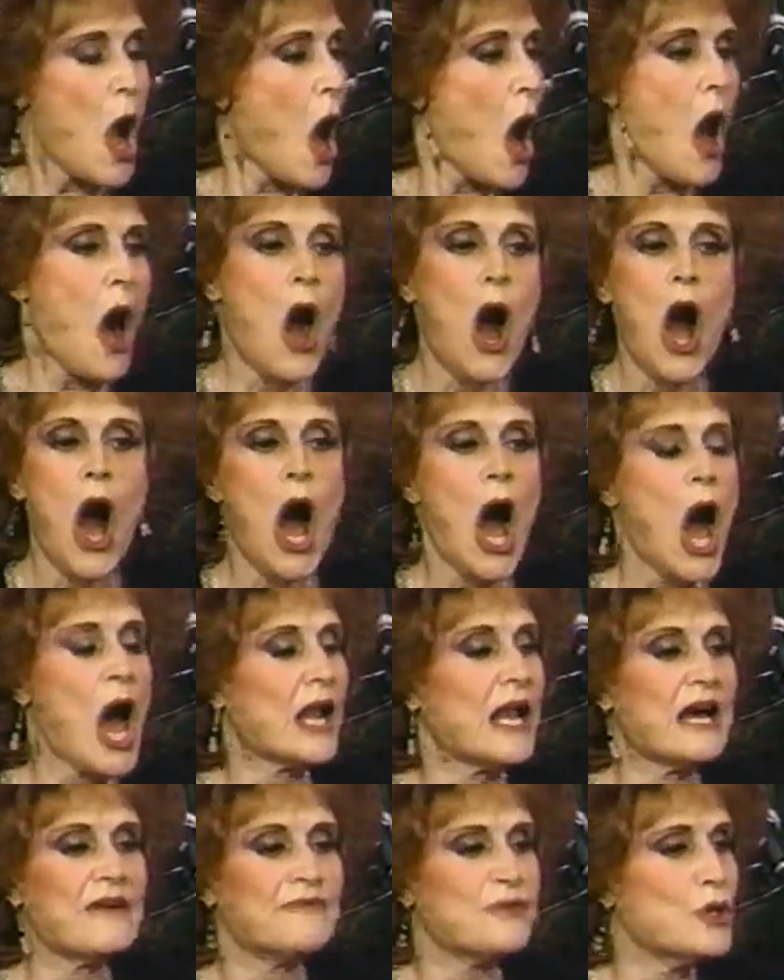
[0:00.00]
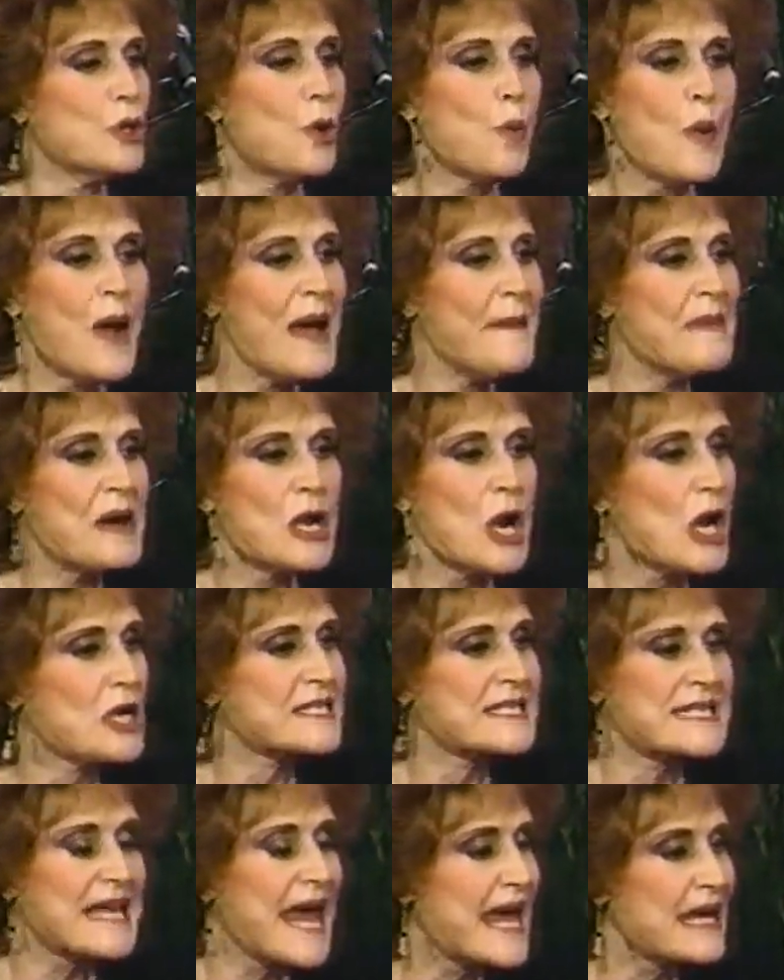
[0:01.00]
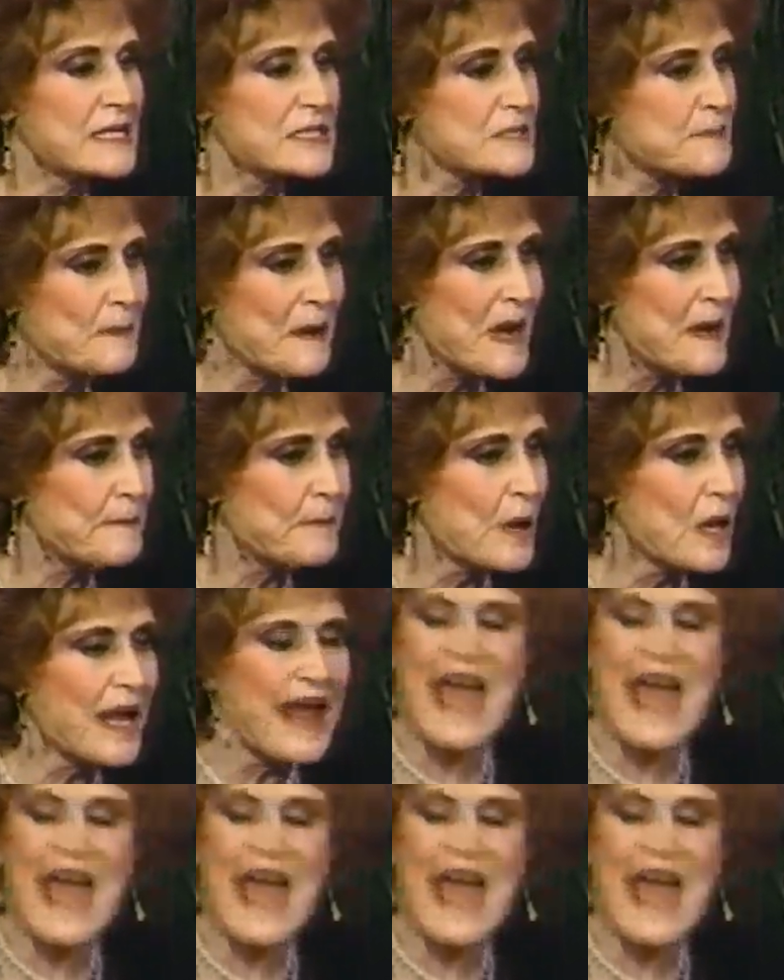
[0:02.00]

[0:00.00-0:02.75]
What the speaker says: All of you women are salespeople.